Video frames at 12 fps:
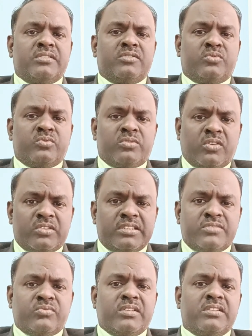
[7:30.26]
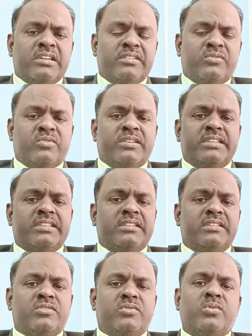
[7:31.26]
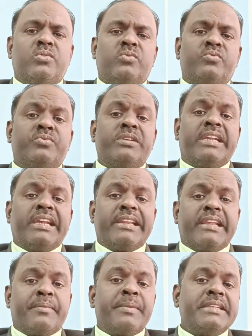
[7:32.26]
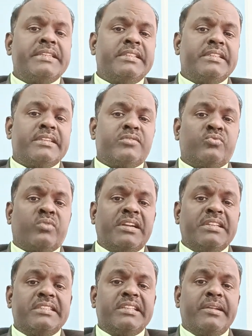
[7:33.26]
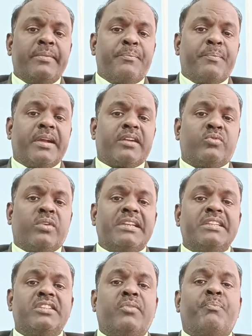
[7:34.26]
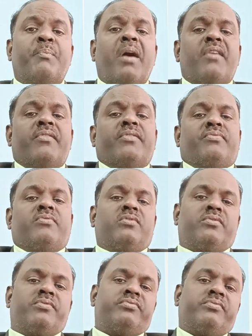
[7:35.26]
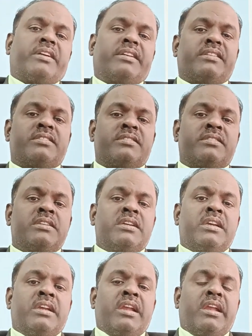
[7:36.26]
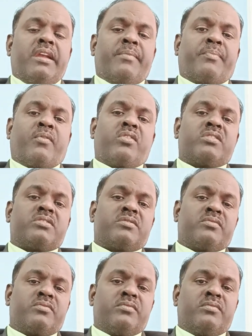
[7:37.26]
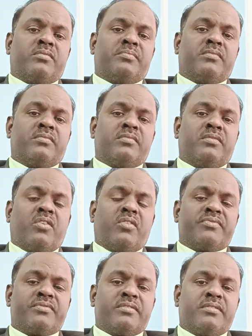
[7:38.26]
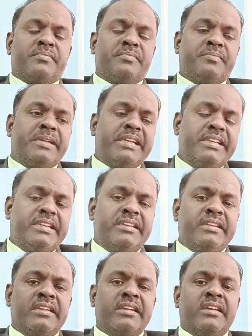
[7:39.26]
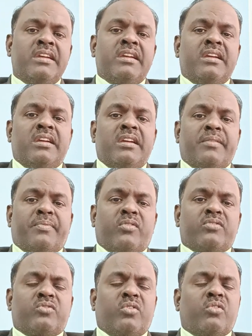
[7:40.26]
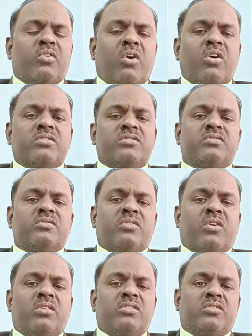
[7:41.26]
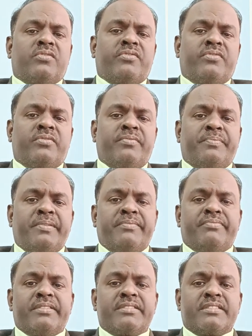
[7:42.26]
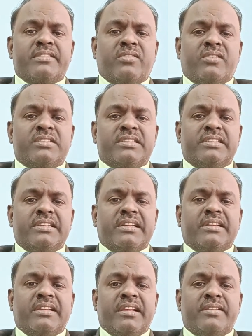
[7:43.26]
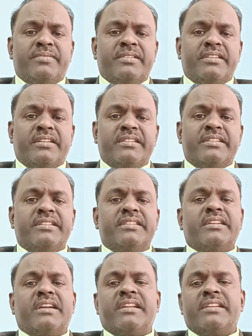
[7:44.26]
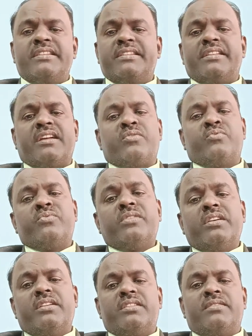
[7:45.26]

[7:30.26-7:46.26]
2001 and 20. So we can imagine that what is the impact, what is the powerful of virus, approx of many, approx the lost lot of people's lost their life in India and entire world.